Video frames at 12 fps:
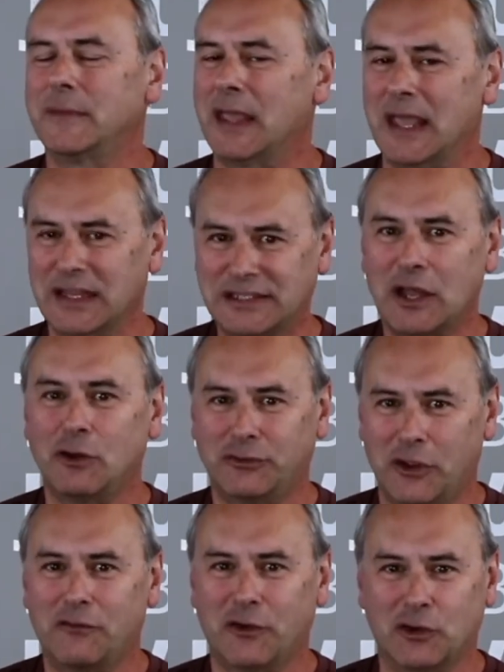it's out
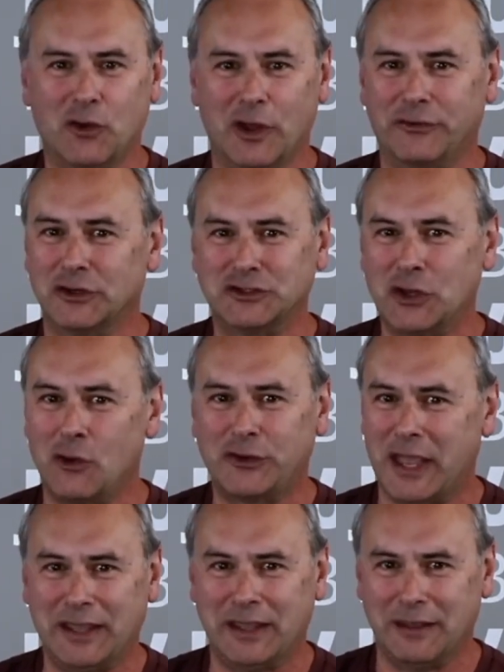there for good. There's no
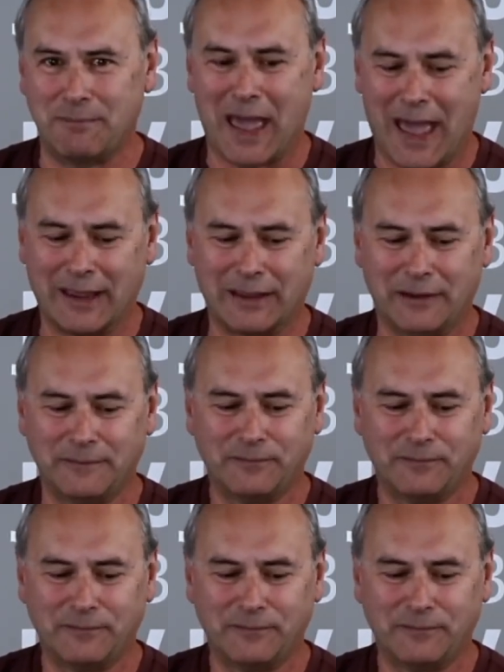taking it back.